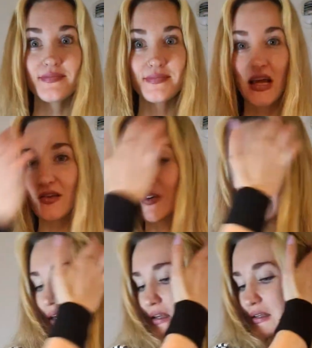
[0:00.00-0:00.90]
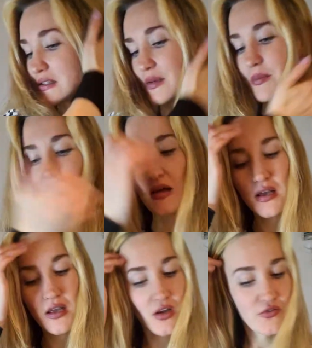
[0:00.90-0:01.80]
I thought I ate some
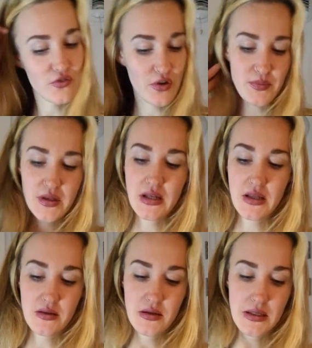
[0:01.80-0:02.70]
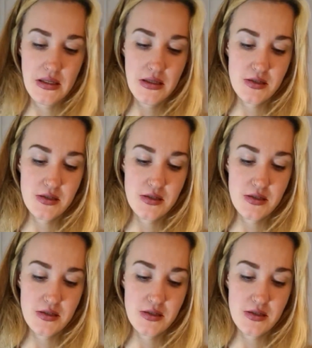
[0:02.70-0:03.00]
from the Netherlands,